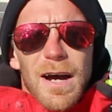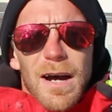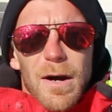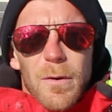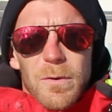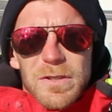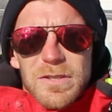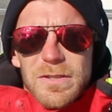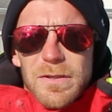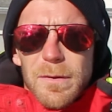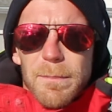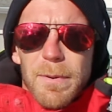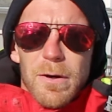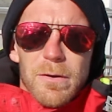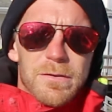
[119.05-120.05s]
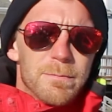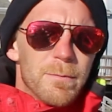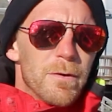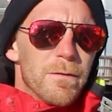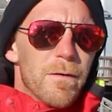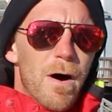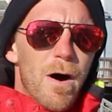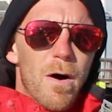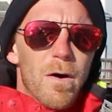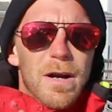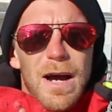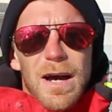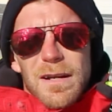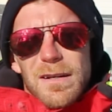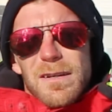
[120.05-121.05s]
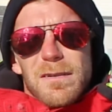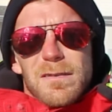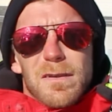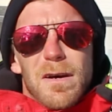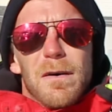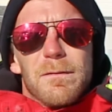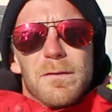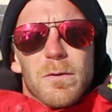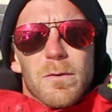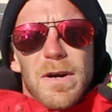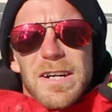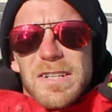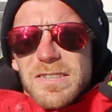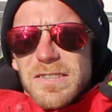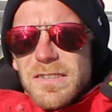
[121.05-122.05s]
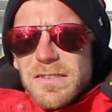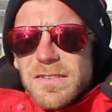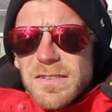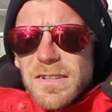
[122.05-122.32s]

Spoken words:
which the boats move all kinds of directions